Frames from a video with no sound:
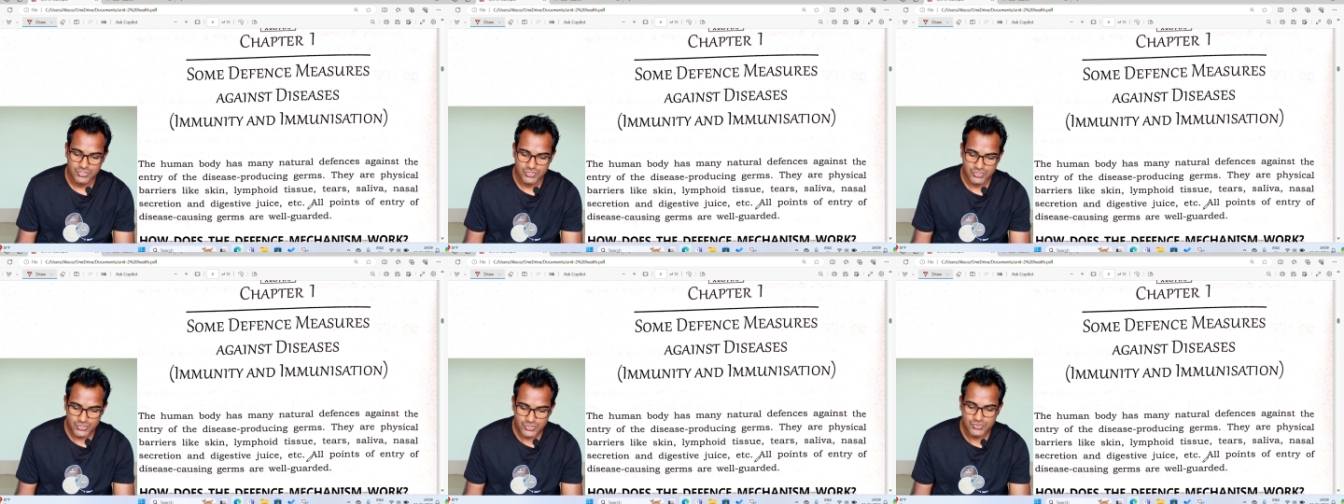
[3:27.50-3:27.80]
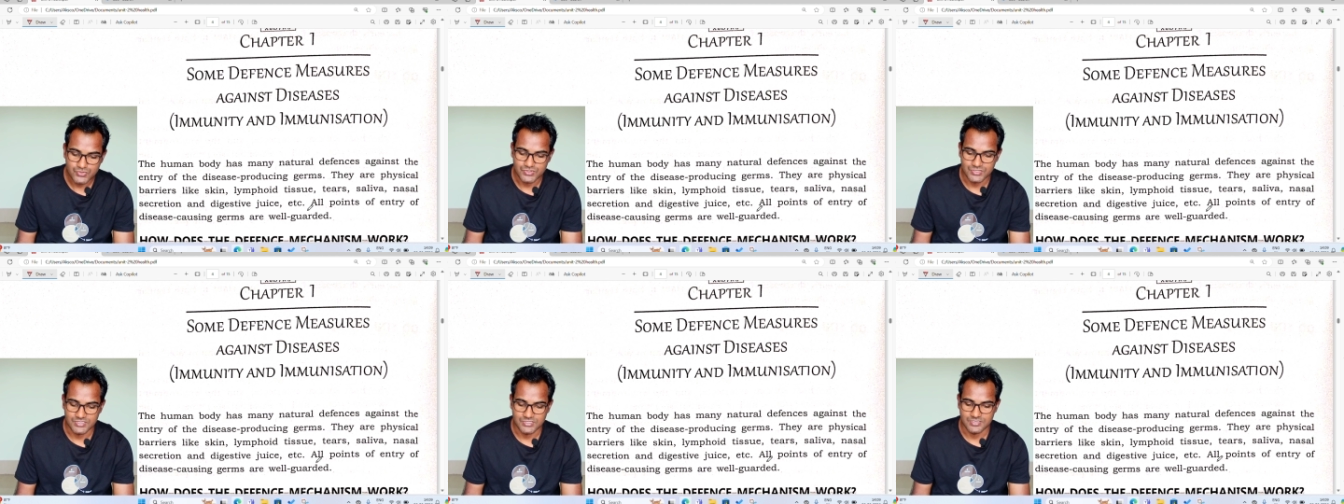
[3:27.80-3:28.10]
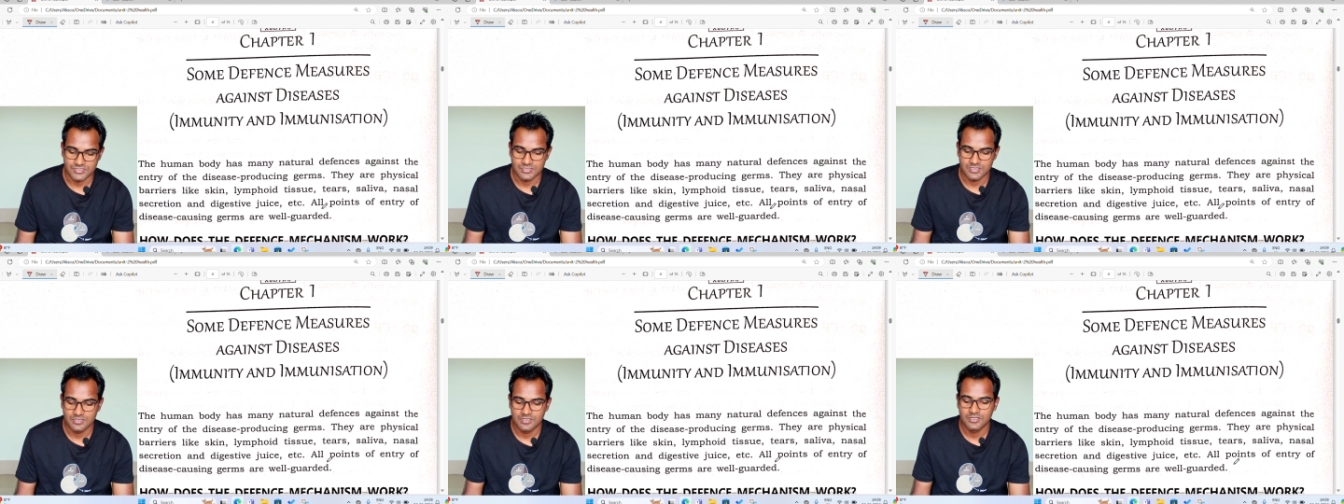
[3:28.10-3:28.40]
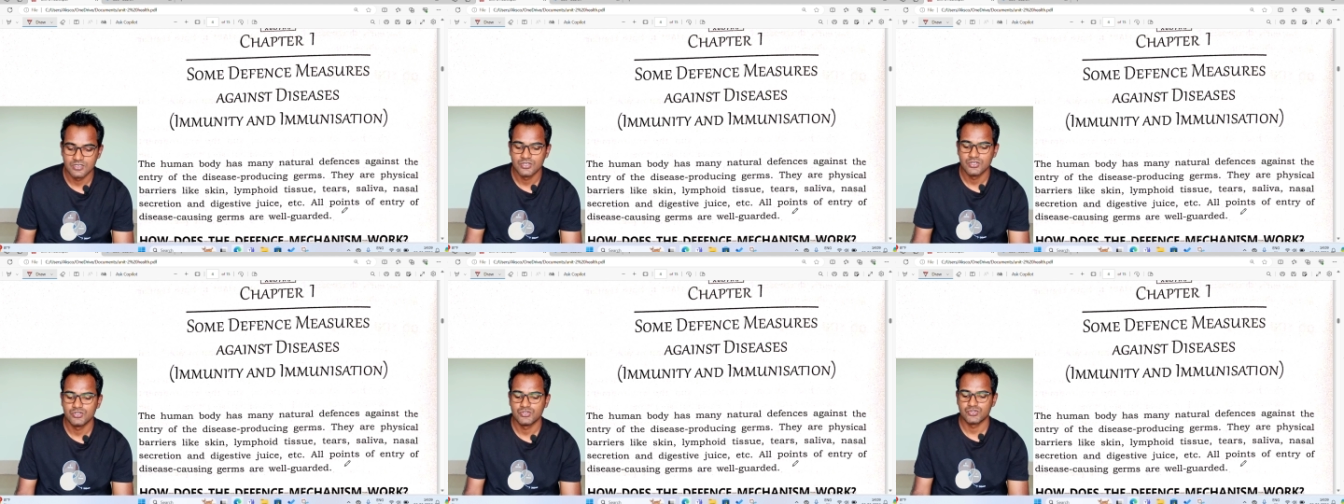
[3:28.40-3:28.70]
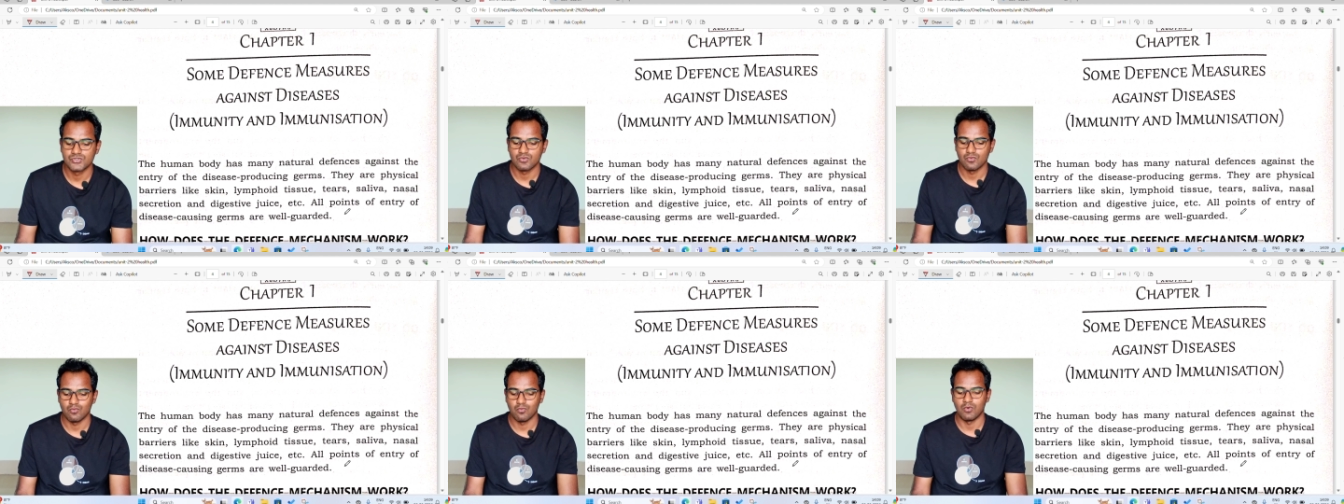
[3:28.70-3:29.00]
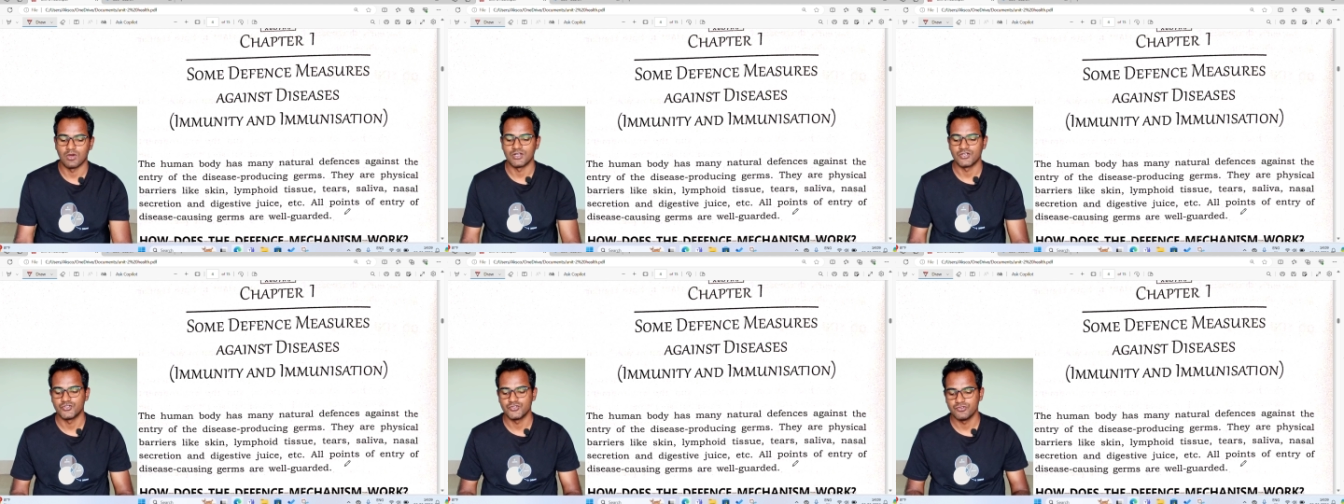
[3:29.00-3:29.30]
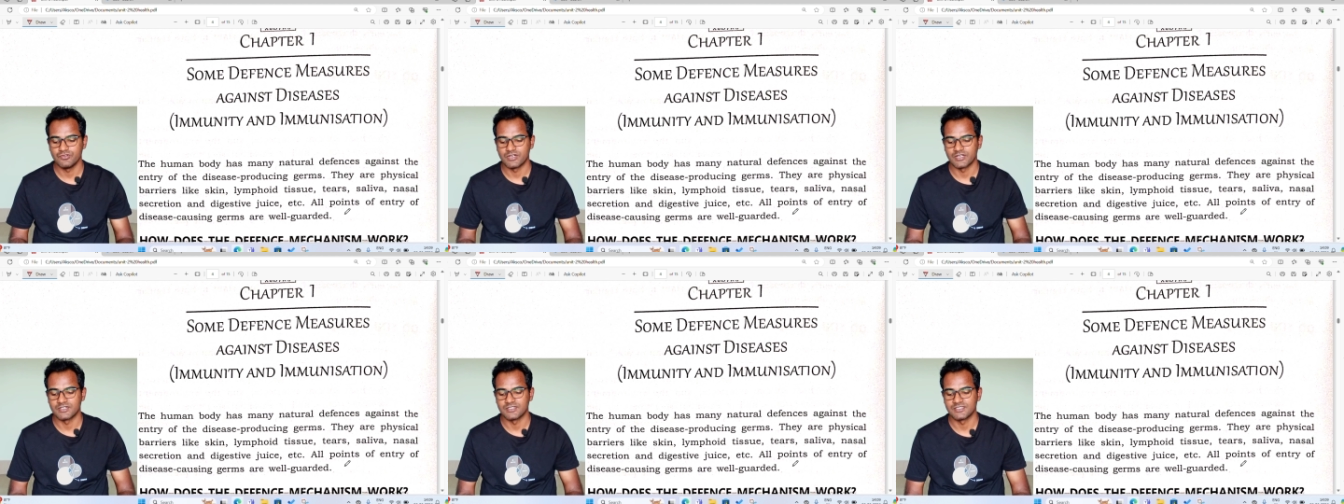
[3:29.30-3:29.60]
juices. So what do
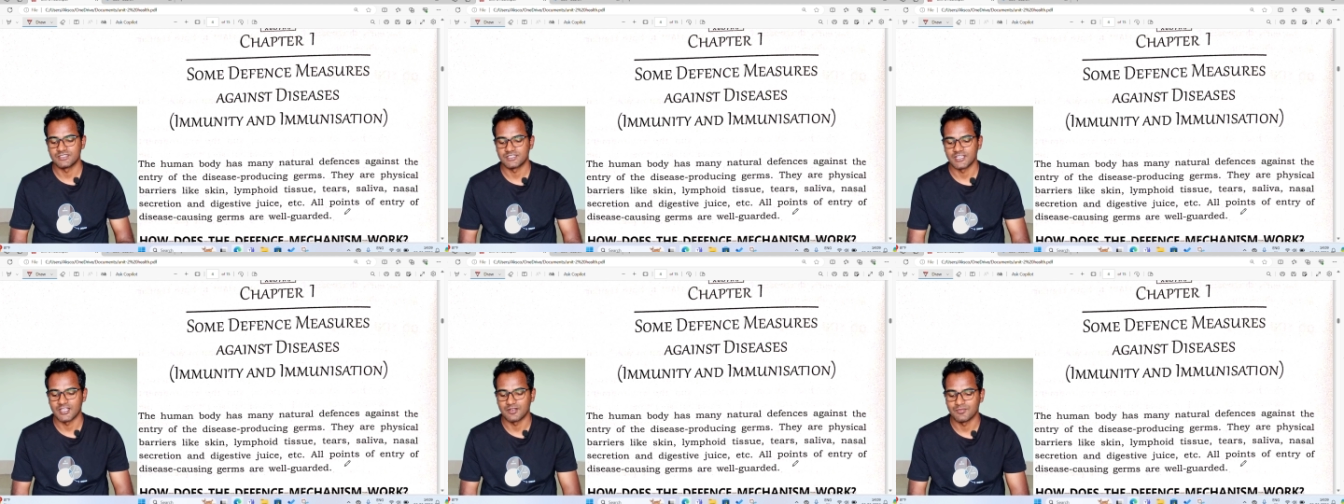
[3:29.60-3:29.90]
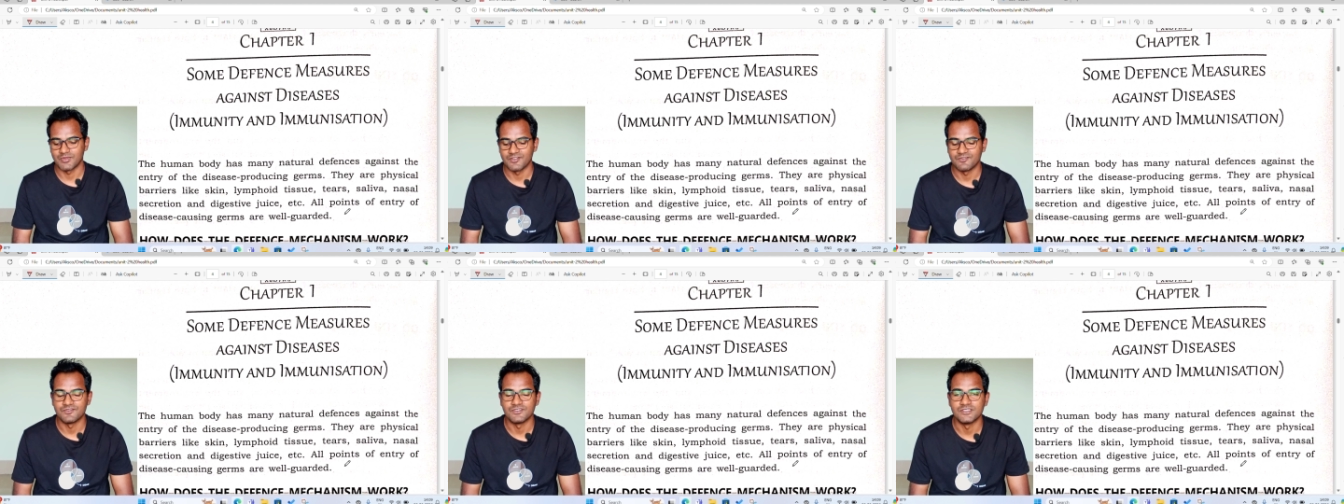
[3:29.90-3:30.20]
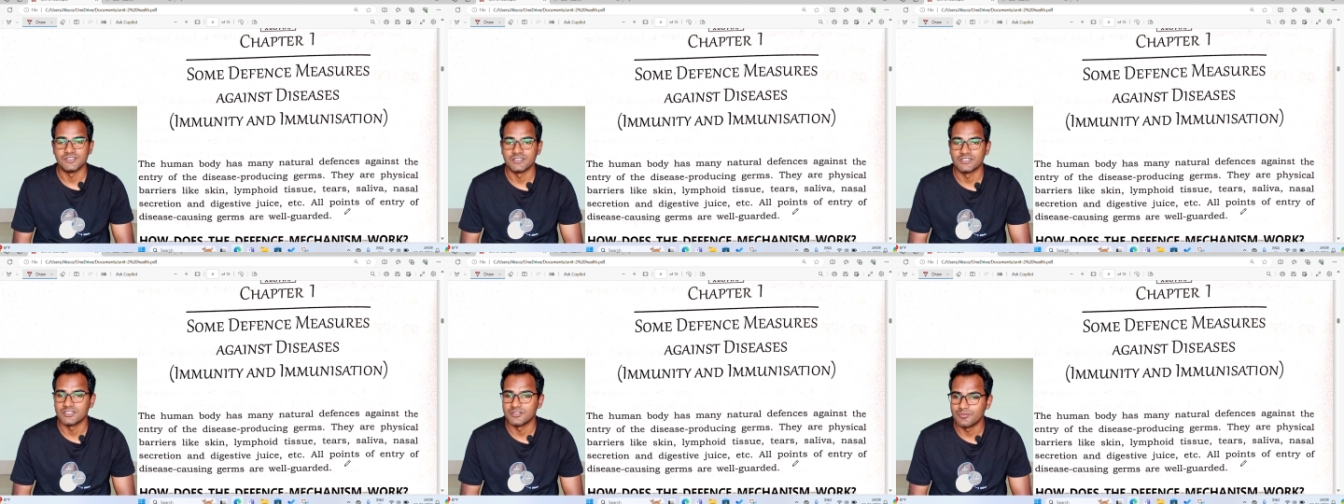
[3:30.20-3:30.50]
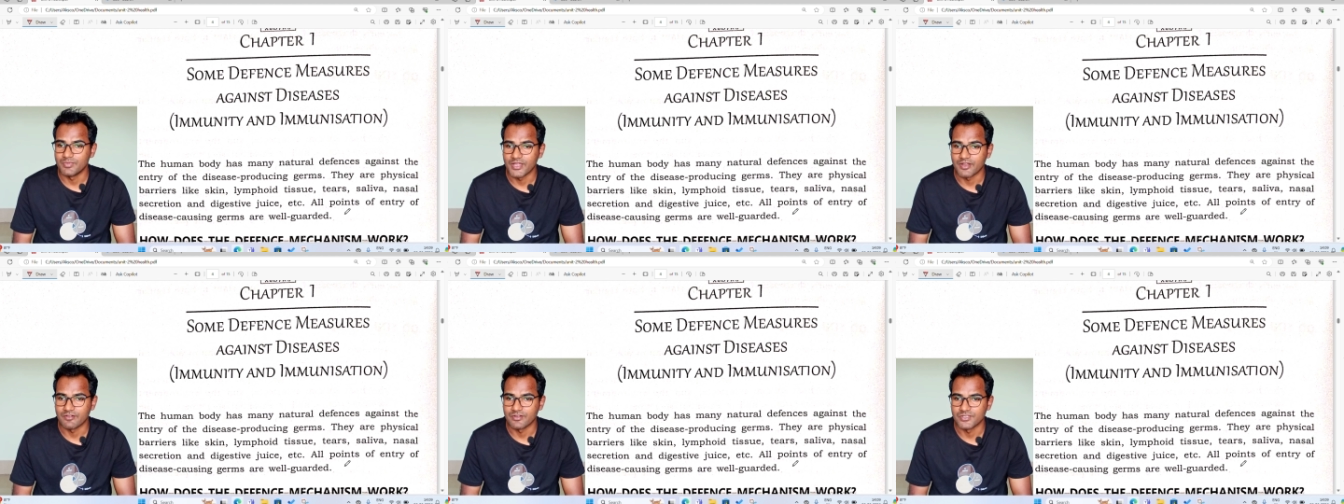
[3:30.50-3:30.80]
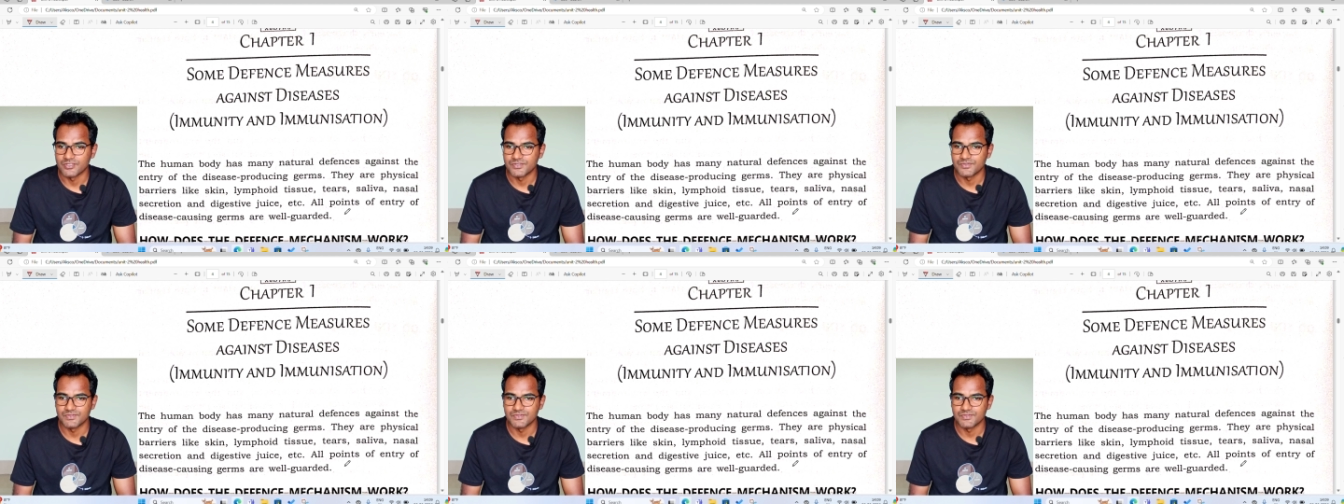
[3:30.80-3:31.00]
you understand by physical barriers?